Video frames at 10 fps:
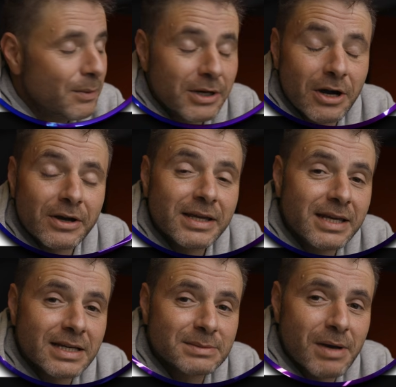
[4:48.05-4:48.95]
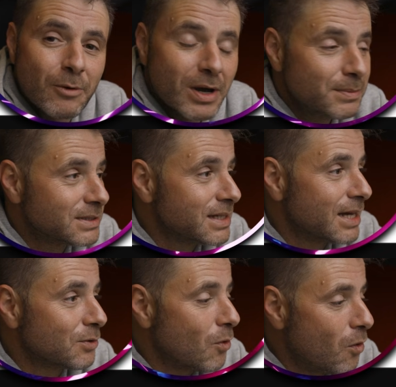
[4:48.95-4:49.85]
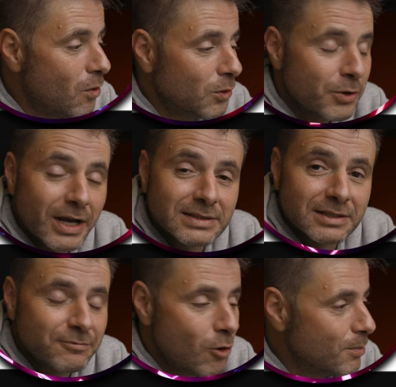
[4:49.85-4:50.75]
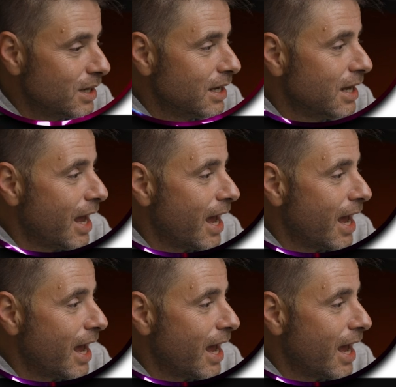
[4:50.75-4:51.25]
And here we go. Here's my website all created for me.